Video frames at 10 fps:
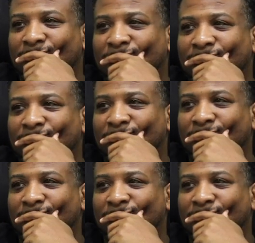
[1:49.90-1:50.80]

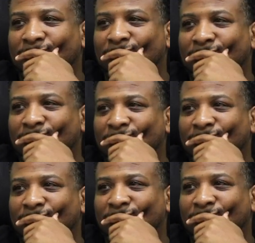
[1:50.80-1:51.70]

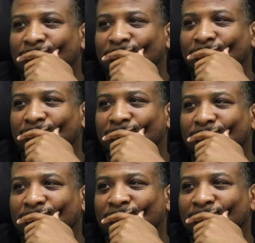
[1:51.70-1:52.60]

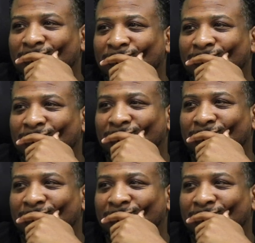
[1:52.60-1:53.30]
(silent)